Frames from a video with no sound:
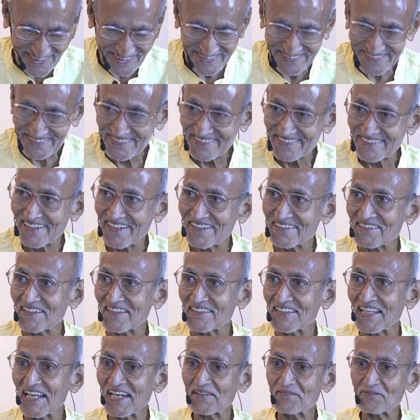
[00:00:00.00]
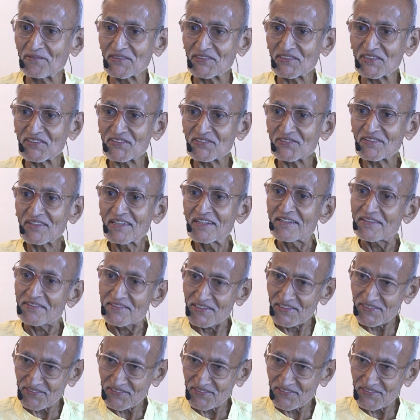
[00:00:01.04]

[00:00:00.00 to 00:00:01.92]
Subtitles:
desiderata, that which is